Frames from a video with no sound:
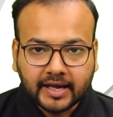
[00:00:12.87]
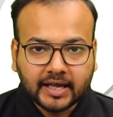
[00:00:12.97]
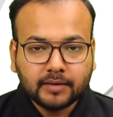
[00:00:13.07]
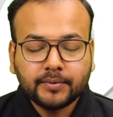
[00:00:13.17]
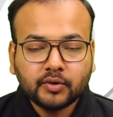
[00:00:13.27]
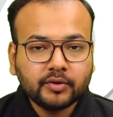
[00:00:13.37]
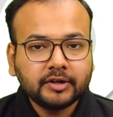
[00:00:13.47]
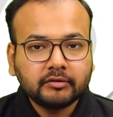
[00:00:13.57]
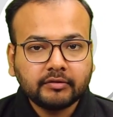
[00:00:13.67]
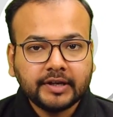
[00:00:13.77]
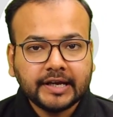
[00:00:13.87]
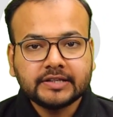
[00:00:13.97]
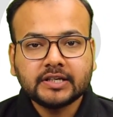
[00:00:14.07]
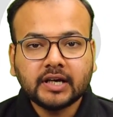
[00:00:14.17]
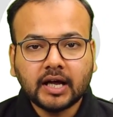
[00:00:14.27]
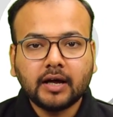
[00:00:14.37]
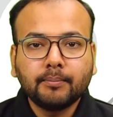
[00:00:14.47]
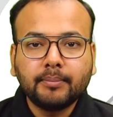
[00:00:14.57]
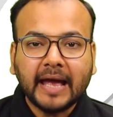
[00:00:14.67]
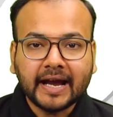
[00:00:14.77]
help you in creating
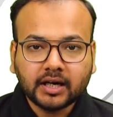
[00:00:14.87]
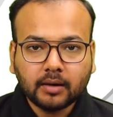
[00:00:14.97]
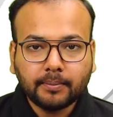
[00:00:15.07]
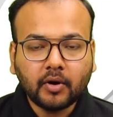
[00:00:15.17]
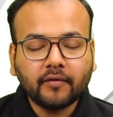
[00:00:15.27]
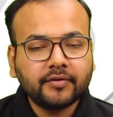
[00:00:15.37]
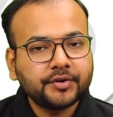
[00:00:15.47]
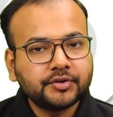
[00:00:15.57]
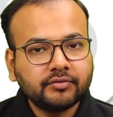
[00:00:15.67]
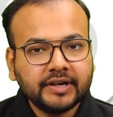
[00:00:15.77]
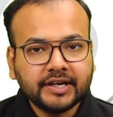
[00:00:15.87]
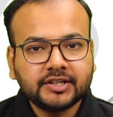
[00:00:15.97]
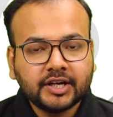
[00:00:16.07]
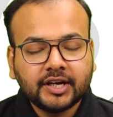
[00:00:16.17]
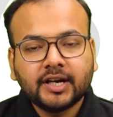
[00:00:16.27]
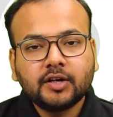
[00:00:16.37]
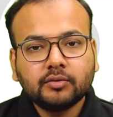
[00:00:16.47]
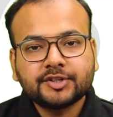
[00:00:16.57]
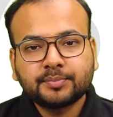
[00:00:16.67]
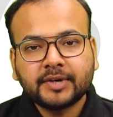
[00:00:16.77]
a backup of your tweet
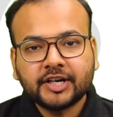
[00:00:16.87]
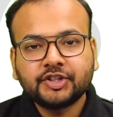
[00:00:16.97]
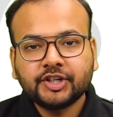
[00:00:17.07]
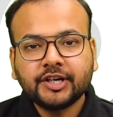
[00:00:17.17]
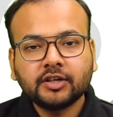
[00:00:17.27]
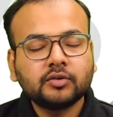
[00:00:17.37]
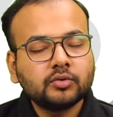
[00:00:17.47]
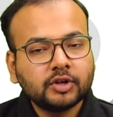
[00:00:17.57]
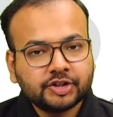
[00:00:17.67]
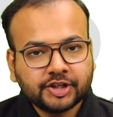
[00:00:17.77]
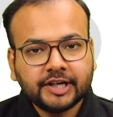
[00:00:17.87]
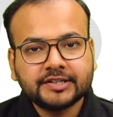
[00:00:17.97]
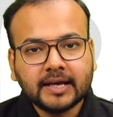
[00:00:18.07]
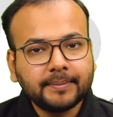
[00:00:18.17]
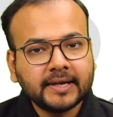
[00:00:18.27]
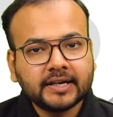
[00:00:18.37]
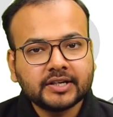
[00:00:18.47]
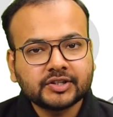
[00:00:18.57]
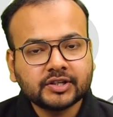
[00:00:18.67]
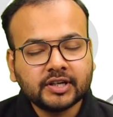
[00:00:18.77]
into a spreadsheet in Google Sheets
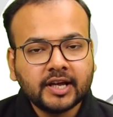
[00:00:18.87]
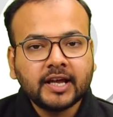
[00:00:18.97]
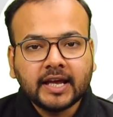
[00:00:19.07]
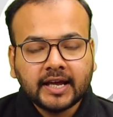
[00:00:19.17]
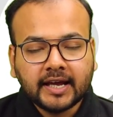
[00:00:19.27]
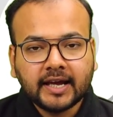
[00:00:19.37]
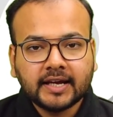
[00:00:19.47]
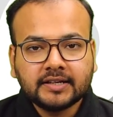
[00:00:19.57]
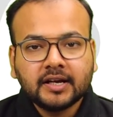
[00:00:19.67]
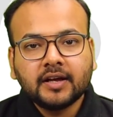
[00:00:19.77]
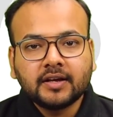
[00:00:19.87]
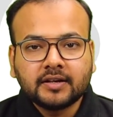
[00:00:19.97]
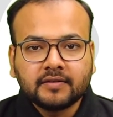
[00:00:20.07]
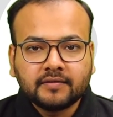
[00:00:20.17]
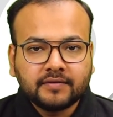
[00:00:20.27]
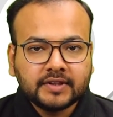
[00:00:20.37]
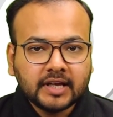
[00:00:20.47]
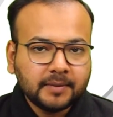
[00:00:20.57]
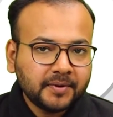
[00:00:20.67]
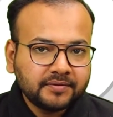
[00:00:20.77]
application and
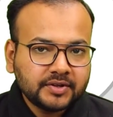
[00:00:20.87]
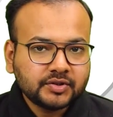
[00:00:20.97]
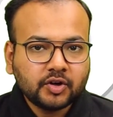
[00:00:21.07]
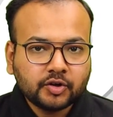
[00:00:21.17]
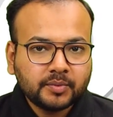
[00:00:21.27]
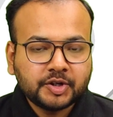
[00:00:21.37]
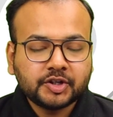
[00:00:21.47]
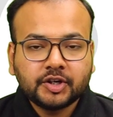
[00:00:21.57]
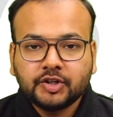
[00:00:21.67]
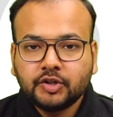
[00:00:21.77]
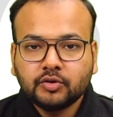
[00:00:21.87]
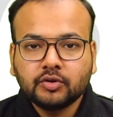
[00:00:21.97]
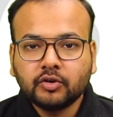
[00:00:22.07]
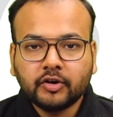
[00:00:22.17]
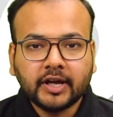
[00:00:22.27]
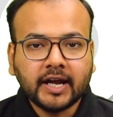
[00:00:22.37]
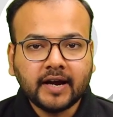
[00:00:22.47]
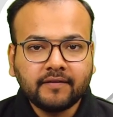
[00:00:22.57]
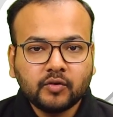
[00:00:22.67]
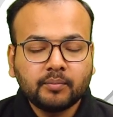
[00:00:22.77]
with the help of this automation, you do not
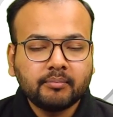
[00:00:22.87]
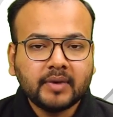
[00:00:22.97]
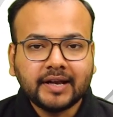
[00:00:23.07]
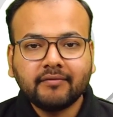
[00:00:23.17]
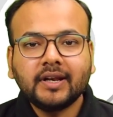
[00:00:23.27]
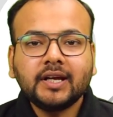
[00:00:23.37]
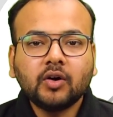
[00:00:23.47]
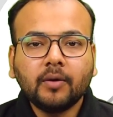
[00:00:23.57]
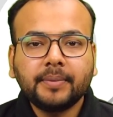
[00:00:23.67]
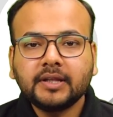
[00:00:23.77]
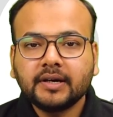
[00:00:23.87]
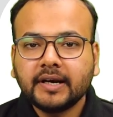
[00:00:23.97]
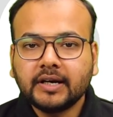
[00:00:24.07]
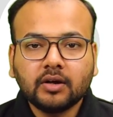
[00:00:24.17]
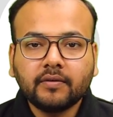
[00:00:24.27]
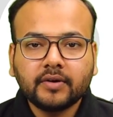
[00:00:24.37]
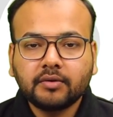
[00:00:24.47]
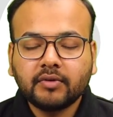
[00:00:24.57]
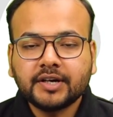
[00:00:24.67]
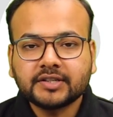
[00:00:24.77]
have to manually copy the data of
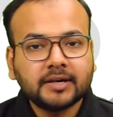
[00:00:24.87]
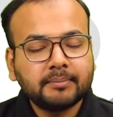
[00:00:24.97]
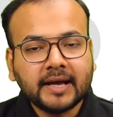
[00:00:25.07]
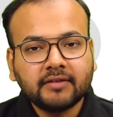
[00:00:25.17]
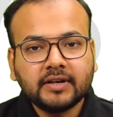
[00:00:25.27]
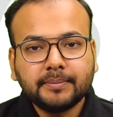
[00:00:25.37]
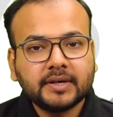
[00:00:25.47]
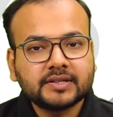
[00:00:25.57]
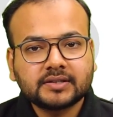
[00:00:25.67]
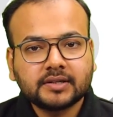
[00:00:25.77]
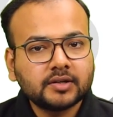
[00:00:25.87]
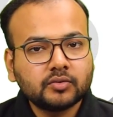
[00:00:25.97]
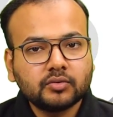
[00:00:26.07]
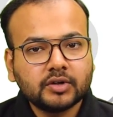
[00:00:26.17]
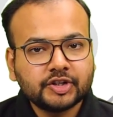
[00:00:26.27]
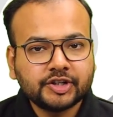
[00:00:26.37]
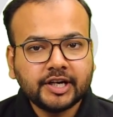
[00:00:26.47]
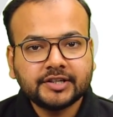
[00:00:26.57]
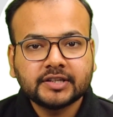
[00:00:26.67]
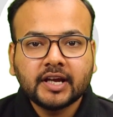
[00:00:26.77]
your tweets and manually paste it in Google
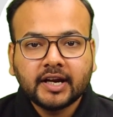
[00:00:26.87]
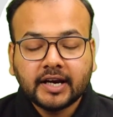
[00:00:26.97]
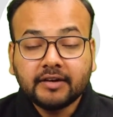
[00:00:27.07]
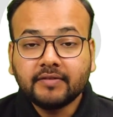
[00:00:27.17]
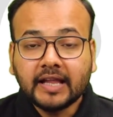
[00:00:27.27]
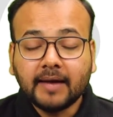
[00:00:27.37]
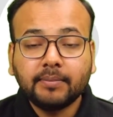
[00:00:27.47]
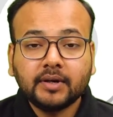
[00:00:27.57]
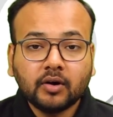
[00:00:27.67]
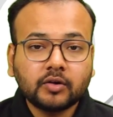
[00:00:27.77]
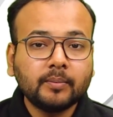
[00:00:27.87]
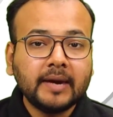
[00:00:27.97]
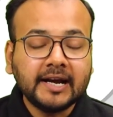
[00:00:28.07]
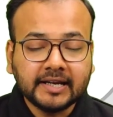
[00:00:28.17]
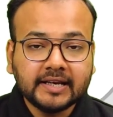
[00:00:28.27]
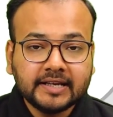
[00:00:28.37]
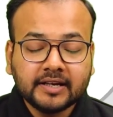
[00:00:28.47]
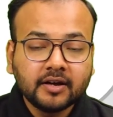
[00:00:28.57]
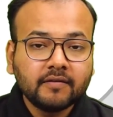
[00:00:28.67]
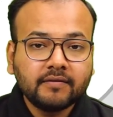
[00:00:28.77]
Sheets. It will happen
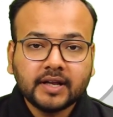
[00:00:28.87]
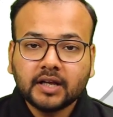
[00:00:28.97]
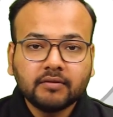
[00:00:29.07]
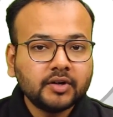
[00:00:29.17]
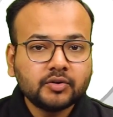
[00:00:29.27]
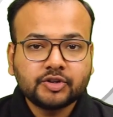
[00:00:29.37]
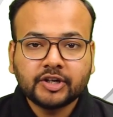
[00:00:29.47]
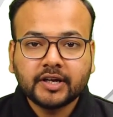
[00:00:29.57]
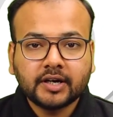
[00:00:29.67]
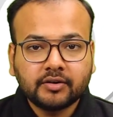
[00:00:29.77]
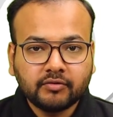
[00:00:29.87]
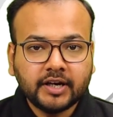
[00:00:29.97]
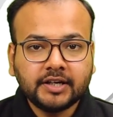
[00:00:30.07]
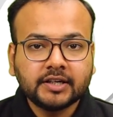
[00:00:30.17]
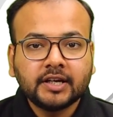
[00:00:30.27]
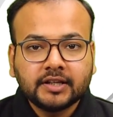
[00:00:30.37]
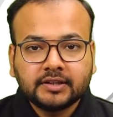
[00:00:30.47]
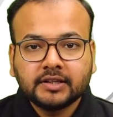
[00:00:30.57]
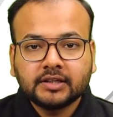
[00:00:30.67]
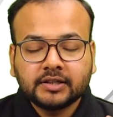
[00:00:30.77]
automatically whenever you share a tweet
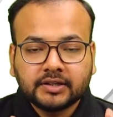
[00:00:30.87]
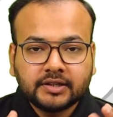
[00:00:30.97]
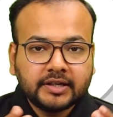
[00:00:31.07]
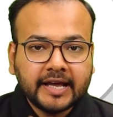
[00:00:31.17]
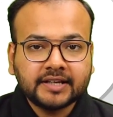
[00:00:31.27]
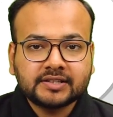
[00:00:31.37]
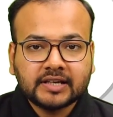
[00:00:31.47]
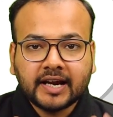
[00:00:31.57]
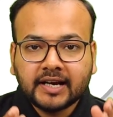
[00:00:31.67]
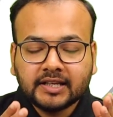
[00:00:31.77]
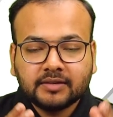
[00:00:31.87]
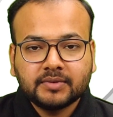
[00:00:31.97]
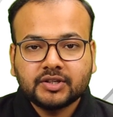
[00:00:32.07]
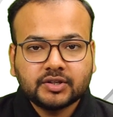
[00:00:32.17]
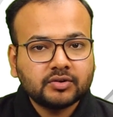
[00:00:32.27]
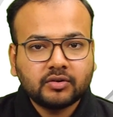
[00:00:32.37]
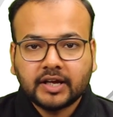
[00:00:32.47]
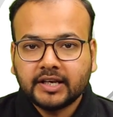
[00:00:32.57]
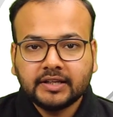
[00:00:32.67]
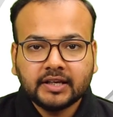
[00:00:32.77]
the text and the images or
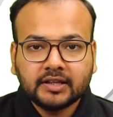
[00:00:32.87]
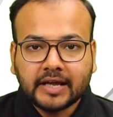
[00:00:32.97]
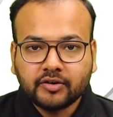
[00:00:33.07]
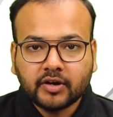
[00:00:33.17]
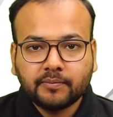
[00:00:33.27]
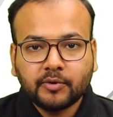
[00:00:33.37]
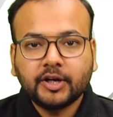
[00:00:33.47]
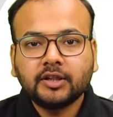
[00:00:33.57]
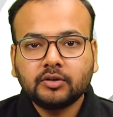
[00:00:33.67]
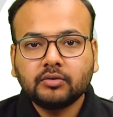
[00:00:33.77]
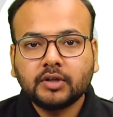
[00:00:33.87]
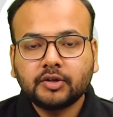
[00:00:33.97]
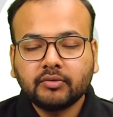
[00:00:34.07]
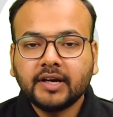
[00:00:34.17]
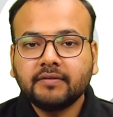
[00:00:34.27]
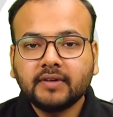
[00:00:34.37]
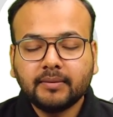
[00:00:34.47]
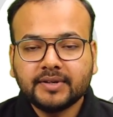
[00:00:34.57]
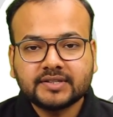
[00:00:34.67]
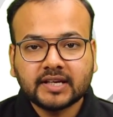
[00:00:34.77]
anything that you have put into the tweet
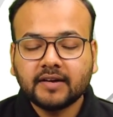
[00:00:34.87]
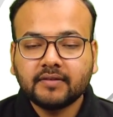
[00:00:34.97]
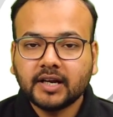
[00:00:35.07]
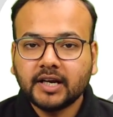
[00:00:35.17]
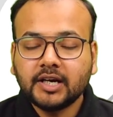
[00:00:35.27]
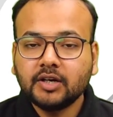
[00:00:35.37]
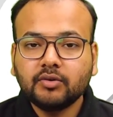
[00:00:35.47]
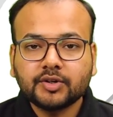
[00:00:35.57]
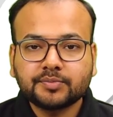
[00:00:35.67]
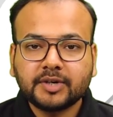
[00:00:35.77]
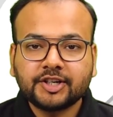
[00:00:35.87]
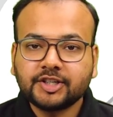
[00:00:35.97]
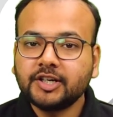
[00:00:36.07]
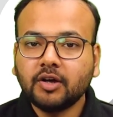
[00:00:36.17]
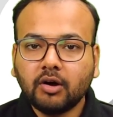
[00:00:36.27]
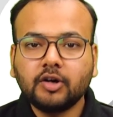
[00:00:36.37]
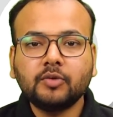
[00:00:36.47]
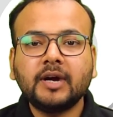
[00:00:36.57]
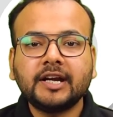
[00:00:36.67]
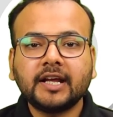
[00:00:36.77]
will be saved into your spreadsheet
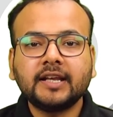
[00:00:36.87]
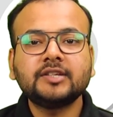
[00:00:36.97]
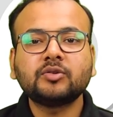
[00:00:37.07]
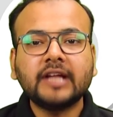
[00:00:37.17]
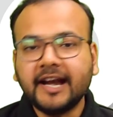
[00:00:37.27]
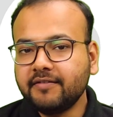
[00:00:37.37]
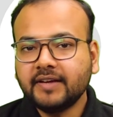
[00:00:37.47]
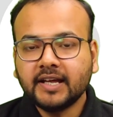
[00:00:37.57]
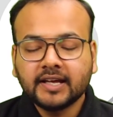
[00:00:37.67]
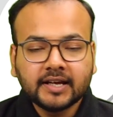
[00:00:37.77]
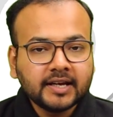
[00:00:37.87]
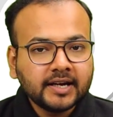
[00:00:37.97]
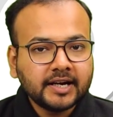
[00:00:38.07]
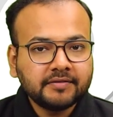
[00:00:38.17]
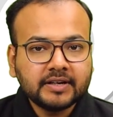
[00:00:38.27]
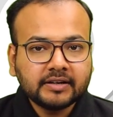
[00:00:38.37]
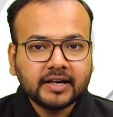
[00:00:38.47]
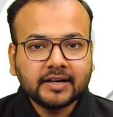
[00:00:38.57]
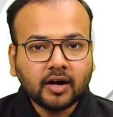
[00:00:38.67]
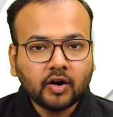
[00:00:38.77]
automatically. So that way it will
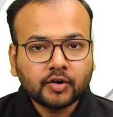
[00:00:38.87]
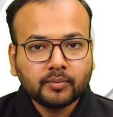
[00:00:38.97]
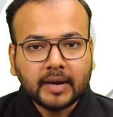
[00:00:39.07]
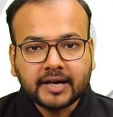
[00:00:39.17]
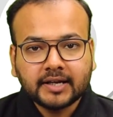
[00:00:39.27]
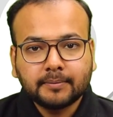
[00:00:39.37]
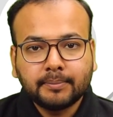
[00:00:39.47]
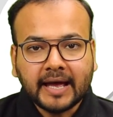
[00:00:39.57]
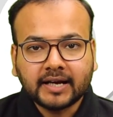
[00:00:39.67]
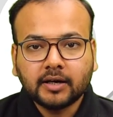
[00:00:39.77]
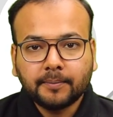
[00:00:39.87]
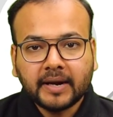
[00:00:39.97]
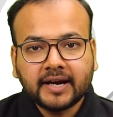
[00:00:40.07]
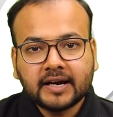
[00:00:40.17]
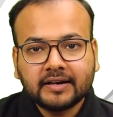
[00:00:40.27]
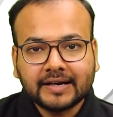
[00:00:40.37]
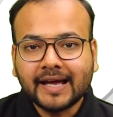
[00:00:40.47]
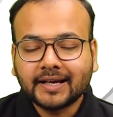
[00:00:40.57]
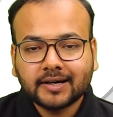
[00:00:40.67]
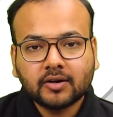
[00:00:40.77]
create an automatic backup and a
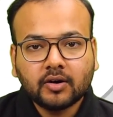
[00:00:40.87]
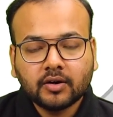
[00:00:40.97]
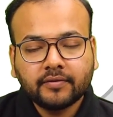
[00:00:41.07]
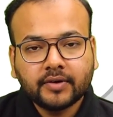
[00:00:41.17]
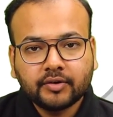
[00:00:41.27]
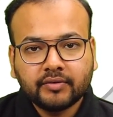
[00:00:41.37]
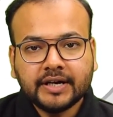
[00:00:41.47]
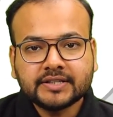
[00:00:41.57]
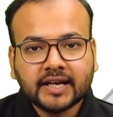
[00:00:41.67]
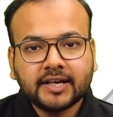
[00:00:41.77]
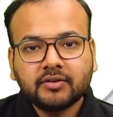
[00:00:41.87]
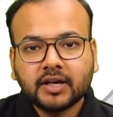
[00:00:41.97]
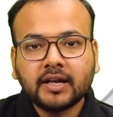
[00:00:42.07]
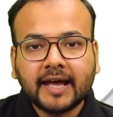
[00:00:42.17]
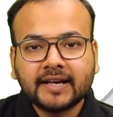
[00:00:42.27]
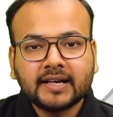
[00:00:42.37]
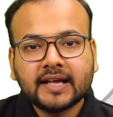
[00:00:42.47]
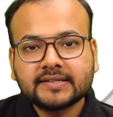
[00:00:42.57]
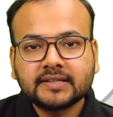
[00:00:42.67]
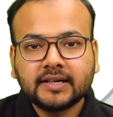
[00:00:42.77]
track record of your tweets and you can
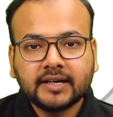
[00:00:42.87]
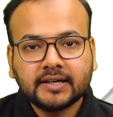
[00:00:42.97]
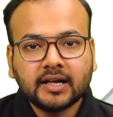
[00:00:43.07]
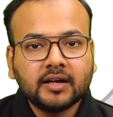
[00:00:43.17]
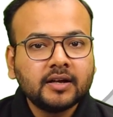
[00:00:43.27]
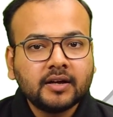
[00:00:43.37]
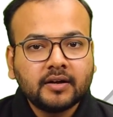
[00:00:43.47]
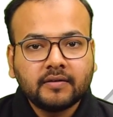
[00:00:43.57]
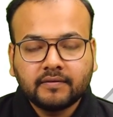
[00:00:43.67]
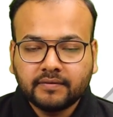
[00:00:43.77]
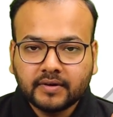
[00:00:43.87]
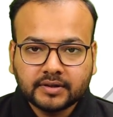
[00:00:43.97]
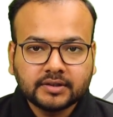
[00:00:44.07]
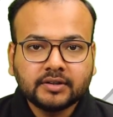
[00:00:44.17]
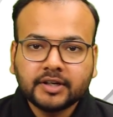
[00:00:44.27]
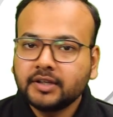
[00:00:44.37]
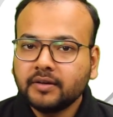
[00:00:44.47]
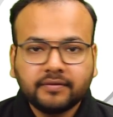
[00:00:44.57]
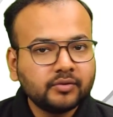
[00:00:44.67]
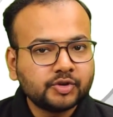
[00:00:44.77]
analyze the data further
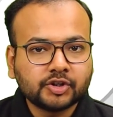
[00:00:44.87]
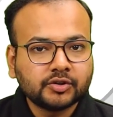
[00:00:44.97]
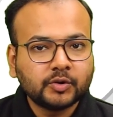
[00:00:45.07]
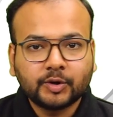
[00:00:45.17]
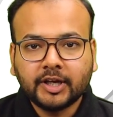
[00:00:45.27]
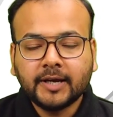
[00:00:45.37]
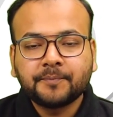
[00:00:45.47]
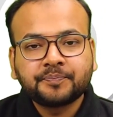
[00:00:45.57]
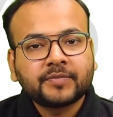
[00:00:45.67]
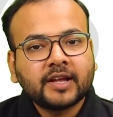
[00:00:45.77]
in the future. Okay.